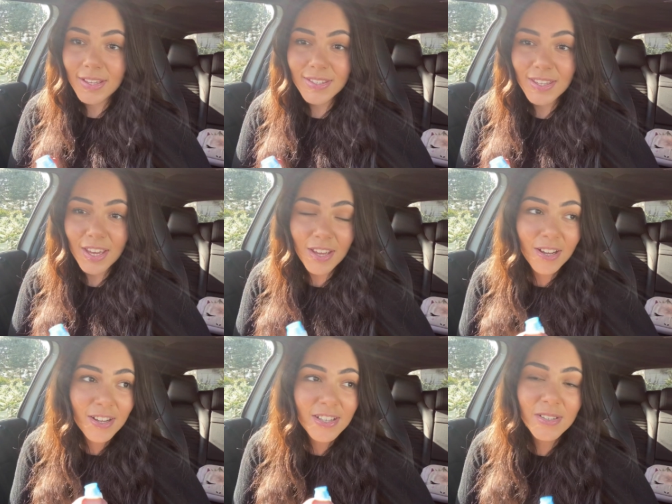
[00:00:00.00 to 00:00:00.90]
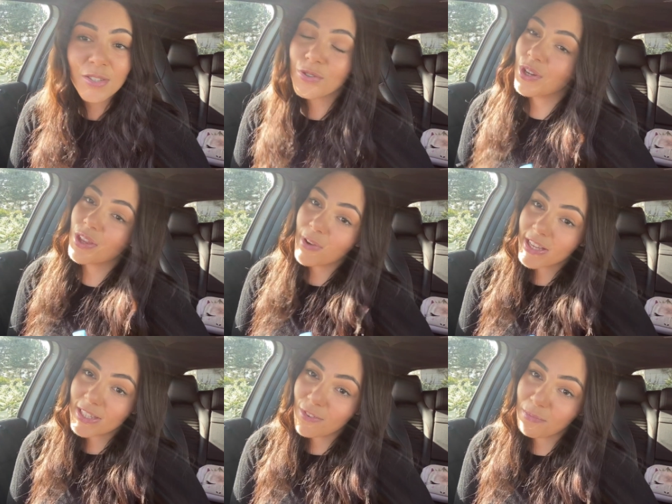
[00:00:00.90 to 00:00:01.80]
so I'm going to enjoy the
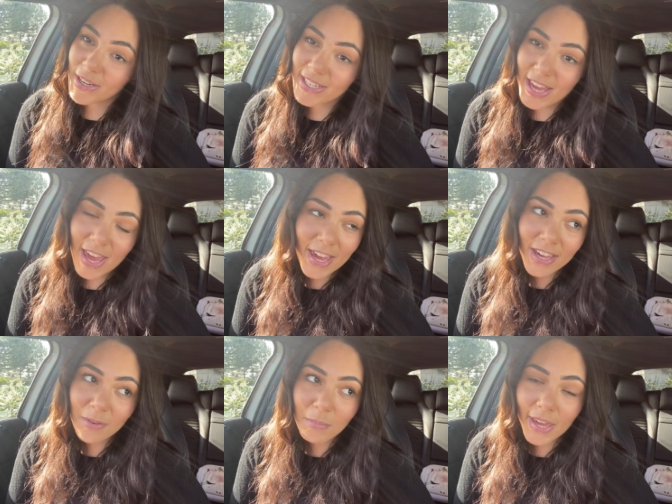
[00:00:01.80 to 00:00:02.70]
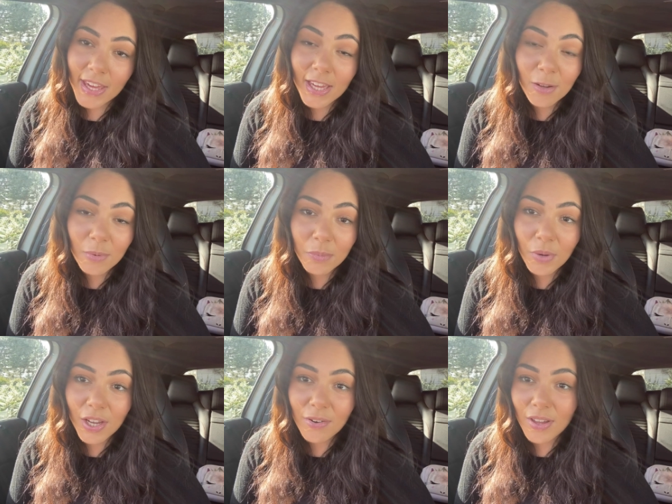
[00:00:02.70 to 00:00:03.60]
rest of my day baking with
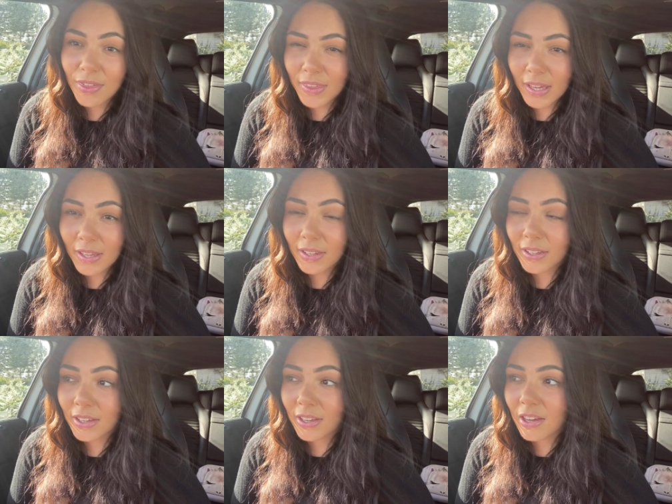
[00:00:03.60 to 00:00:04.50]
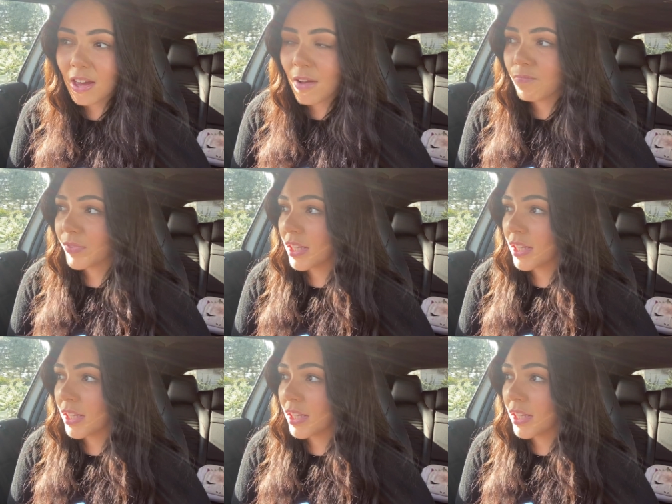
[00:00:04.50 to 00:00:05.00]
Maya, I think. The